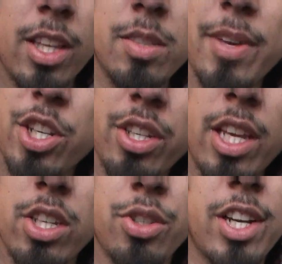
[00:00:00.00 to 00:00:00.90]
just make sure
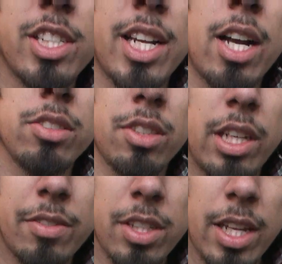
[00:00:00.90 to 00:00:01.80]
that you stretch it out so
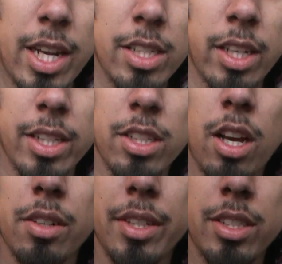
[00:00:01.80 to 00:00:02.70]
it gives you that nice like
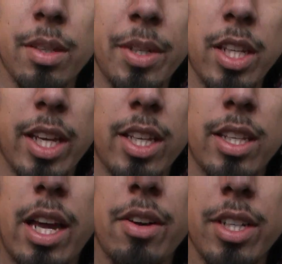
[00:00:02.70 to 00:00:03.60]
tolerance. I mean,
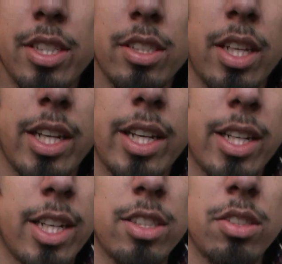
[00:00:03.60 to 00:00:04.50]
like now it just like
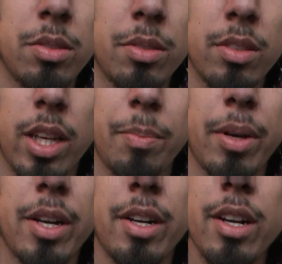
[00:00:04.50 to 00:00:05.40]
cuts through like
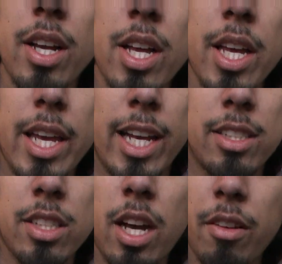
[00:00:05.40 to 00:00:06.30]
butter.
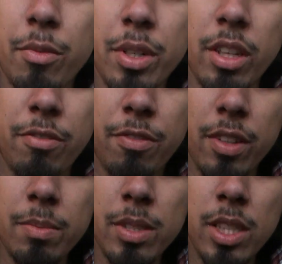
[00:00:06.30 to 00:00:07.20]
It's not really
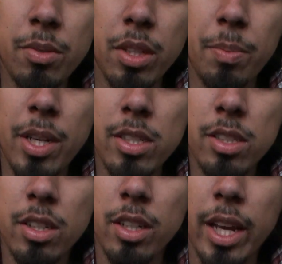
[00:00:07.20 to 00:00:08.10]
flimsy where the
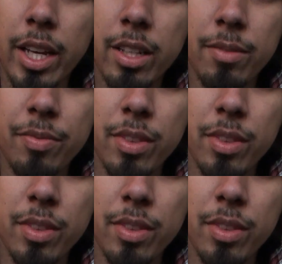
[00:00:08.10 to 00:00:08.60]
pieces are like